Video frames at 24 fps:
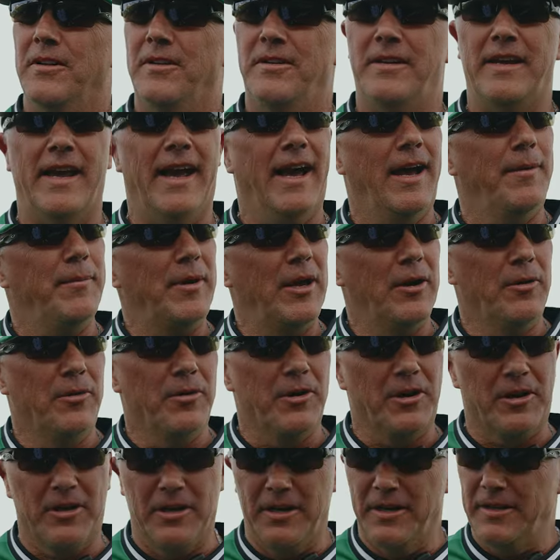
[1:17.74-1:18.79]
Yeah, man,
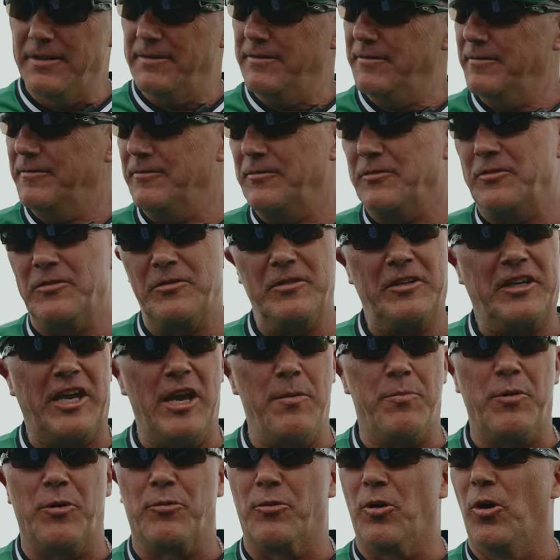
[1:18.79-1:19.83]
we're going to
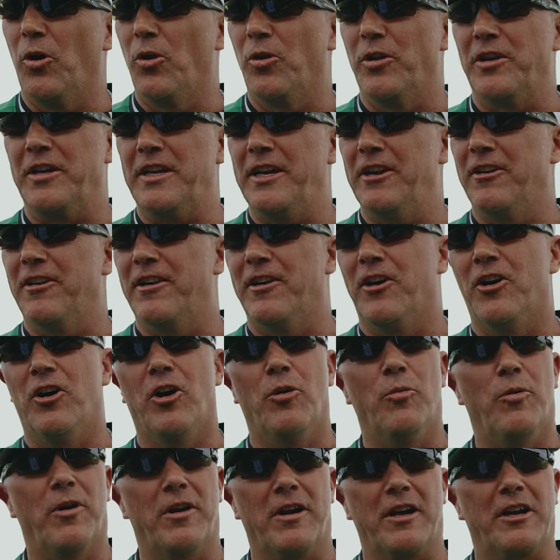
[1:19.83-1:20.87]
keep it rolling here at
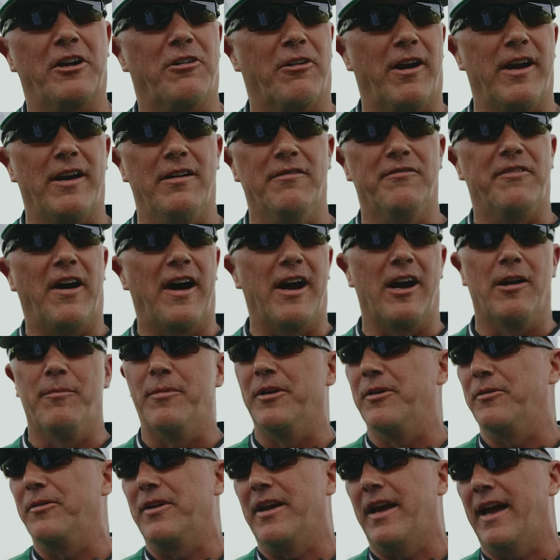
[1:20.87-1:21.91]
home. What a great
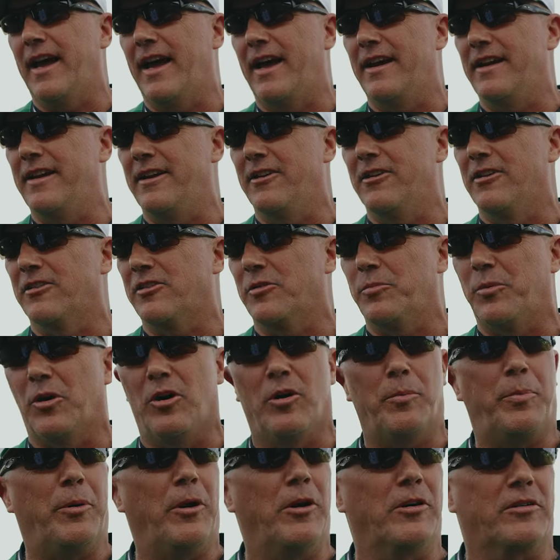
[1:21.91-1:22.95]
environment we had here at the
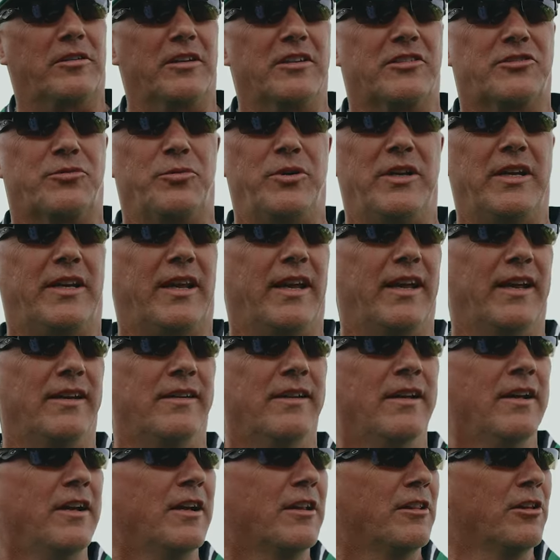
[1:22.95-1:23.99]
ballpark this weekend.
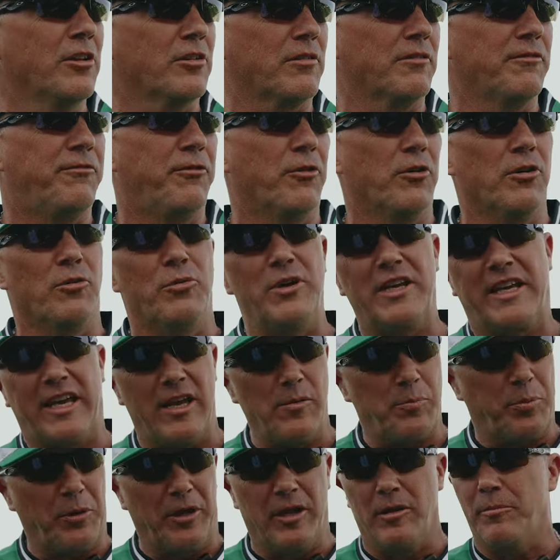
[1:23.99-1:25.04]
Looking forward. We
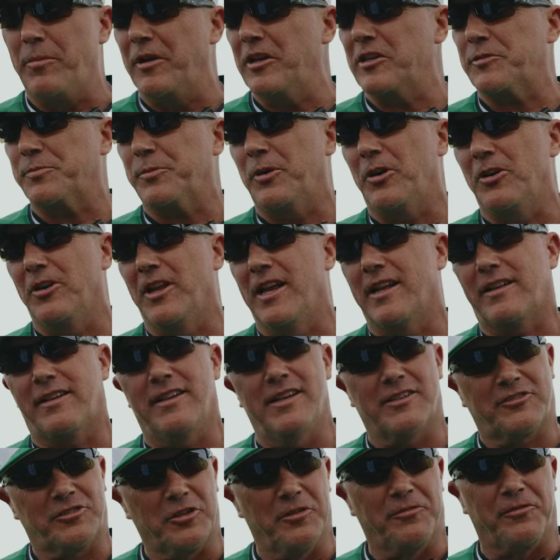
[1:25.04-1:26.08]
keep playing baseball like
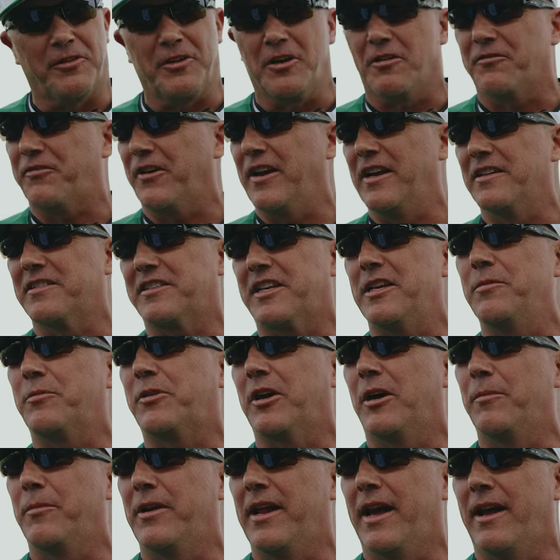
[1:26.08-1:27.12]
this. Hopefully our fans keep
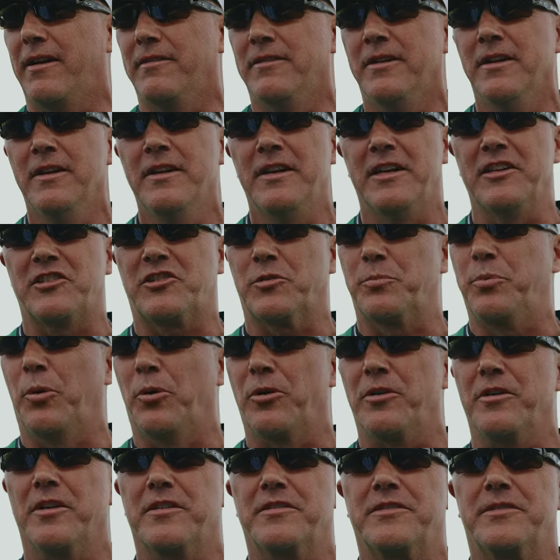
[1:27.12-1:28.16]
coming out and
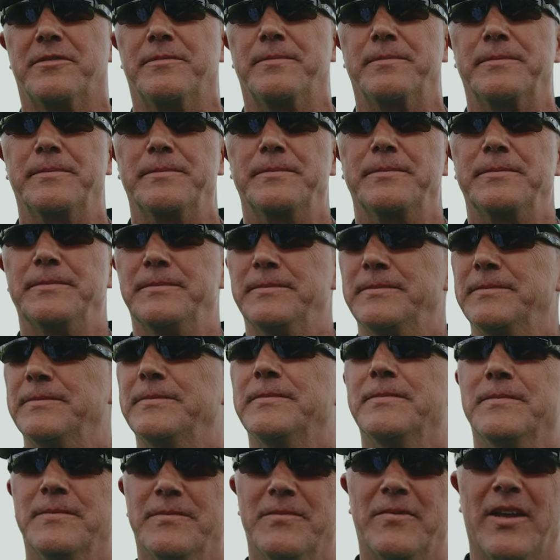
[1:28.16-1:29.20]
supporting us.
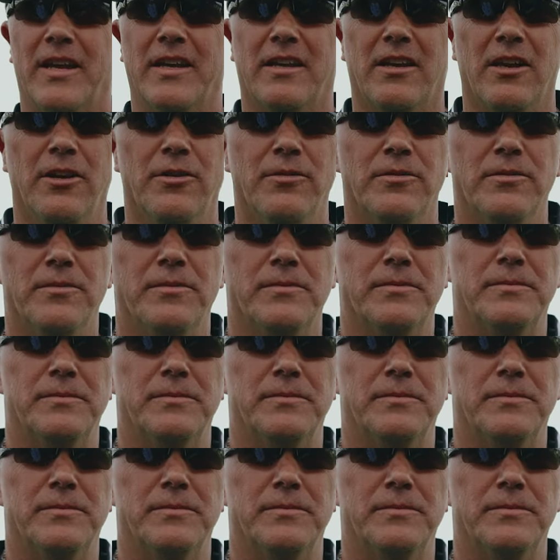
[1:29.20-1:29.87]
Thank you.